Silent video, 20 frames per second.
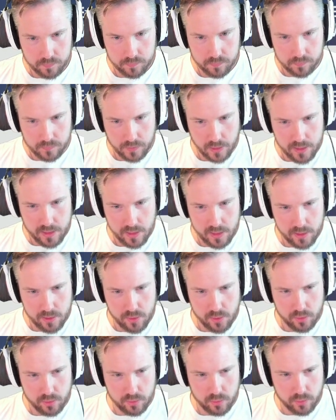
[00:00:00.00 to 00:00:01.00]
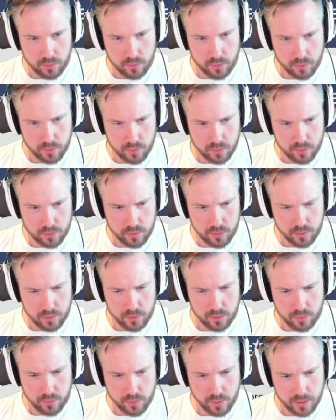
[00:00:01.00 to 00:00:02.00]
This does not
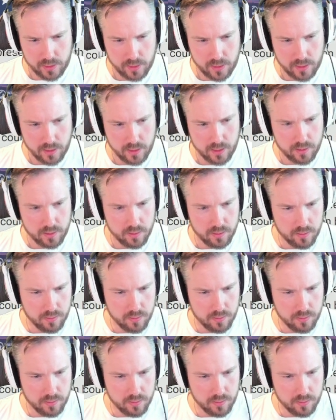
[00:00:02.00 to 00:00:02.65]
look quite like...